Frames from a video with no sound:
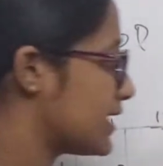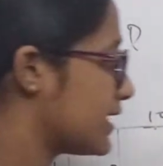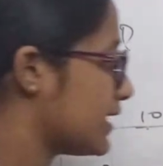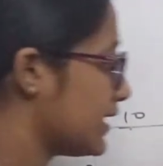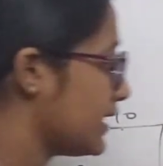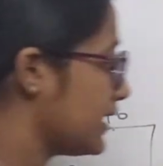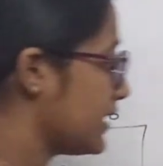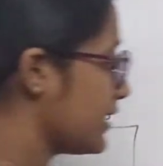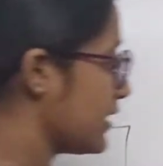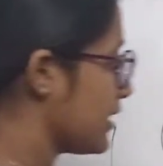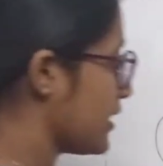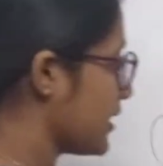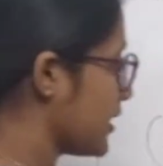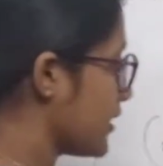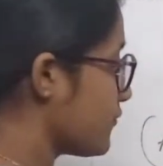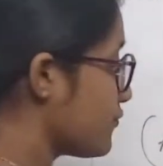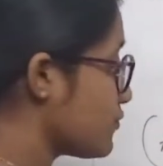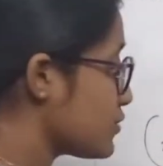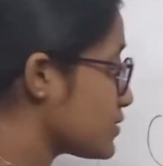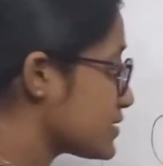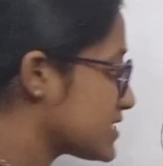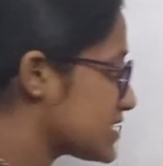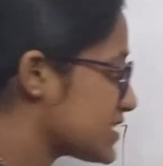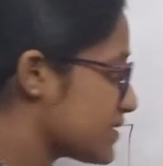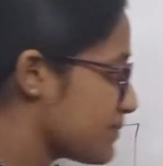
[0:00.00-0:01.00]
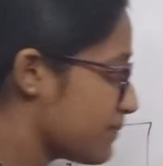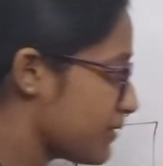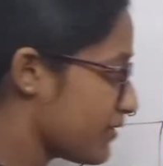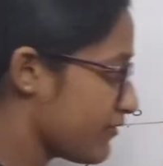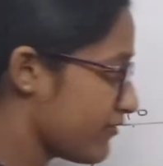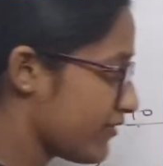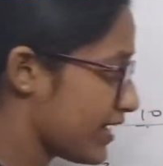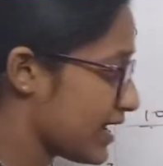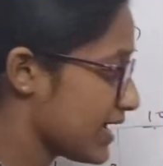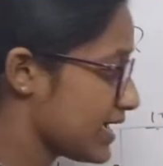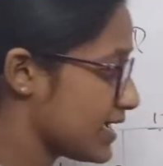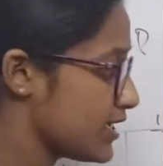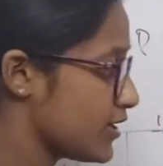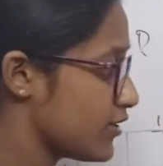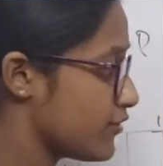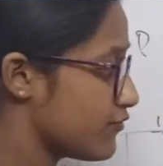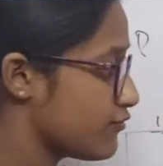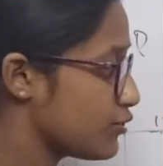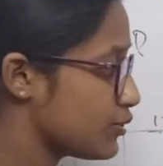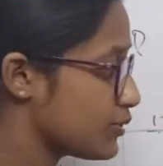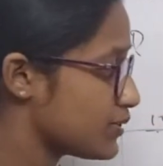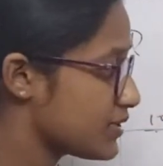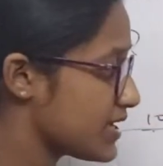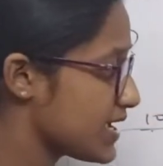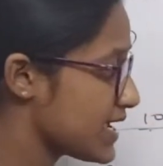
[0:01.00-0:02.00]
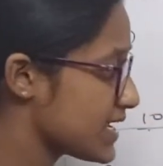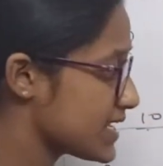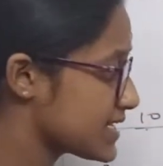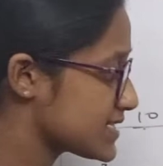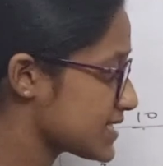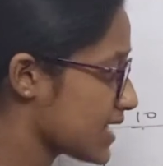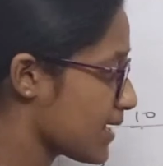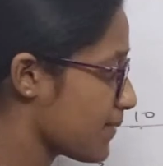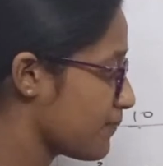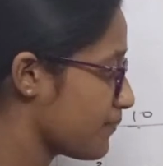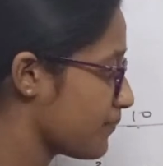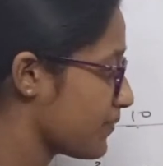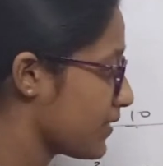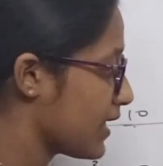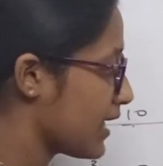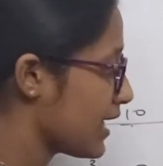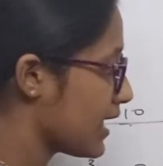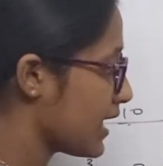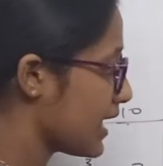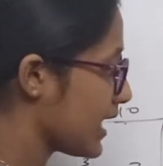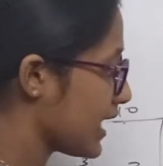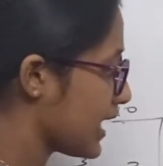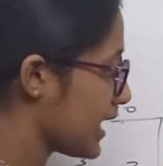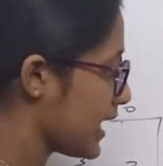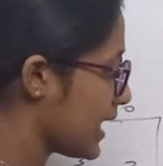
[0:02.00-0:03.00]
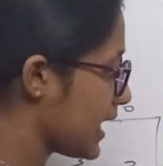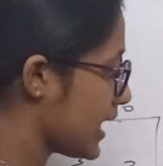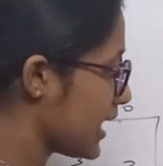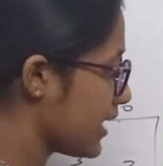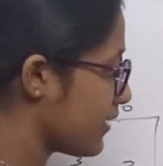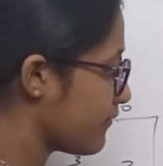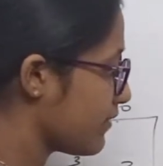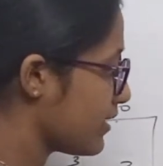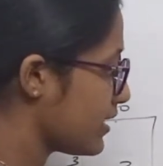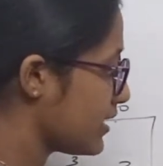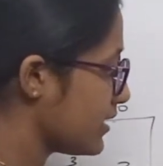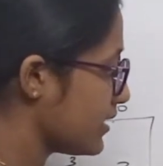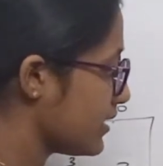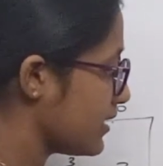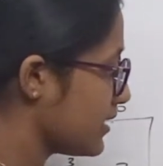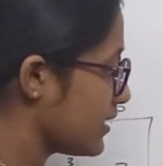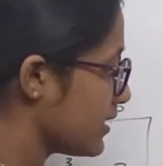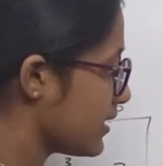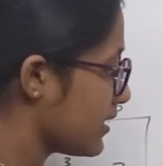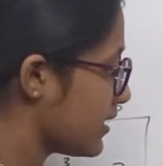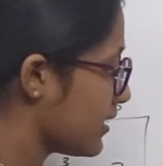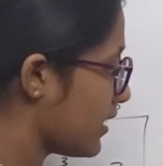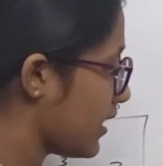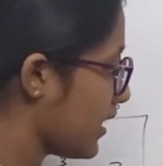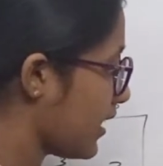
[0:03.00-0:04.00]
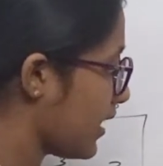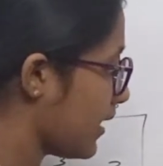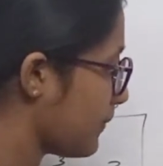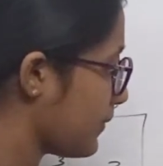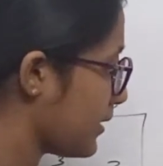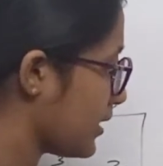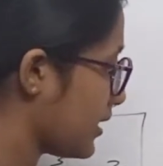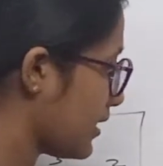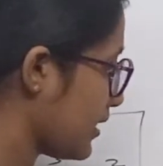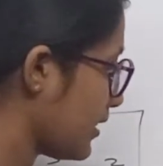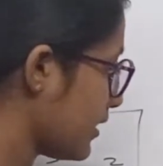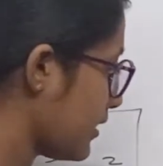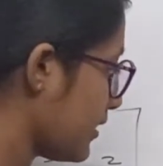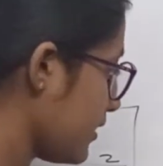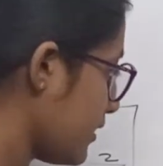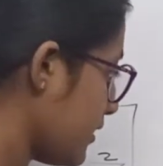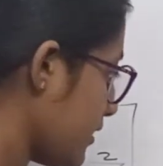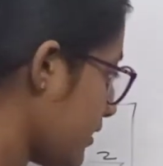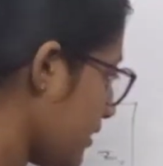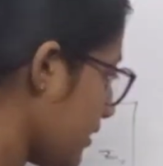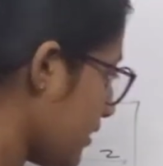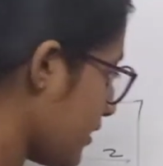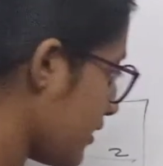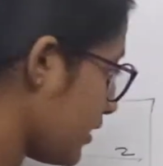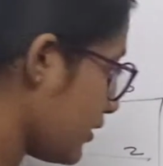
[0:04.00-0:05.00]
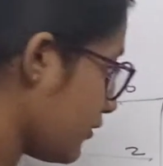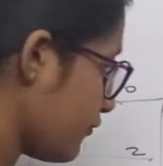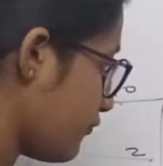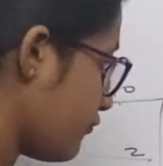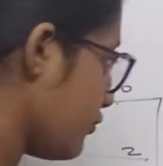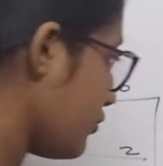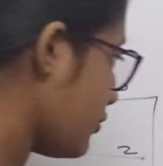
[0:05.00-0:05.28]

here, if you simplify, if you take some A1, if